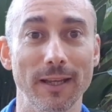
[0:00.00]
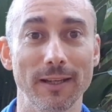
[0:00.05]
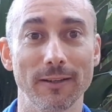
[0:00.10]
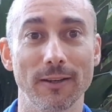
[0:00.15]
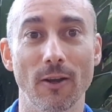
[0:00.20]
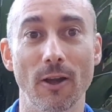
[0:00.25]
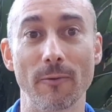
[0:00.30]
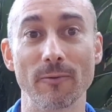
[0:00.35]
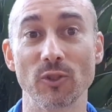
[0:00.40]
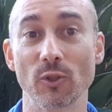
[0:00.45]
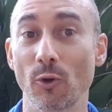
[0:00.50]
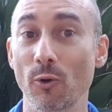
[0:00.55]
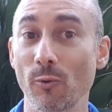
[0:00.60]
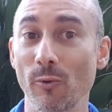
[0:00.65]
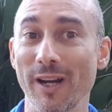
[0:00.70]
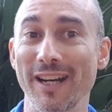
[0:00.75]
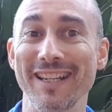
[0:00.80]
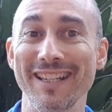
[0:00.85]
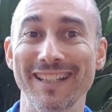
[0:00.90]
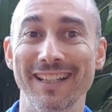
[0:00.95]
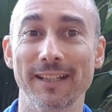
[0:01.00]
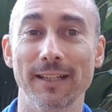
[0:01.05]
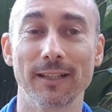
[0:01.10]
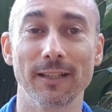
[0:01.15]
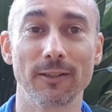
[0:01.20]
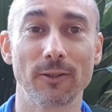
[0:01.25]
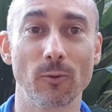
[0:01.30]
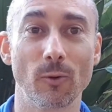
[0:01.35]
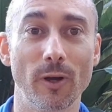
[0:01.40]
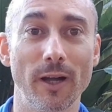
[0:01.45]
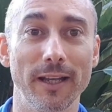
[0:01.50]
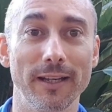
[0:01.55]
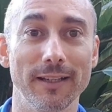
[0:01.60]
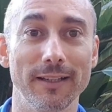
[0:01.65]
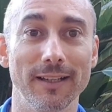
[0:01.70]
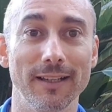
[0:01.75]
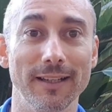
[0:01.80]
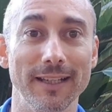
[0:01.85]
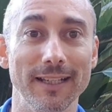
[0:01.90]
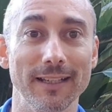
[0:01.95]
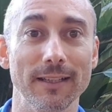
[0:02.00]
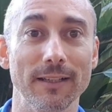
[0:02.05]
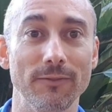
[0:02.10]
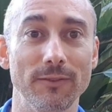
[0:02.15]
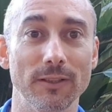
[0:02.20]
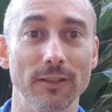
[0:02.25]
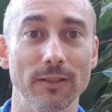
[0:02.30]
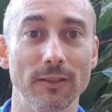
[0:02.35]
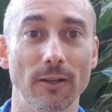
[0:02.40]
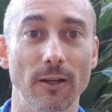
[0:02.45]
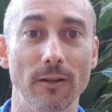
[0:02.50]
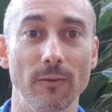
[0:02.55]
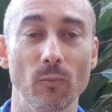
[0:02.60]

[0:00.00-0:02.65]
and I was already quite an elite lifter.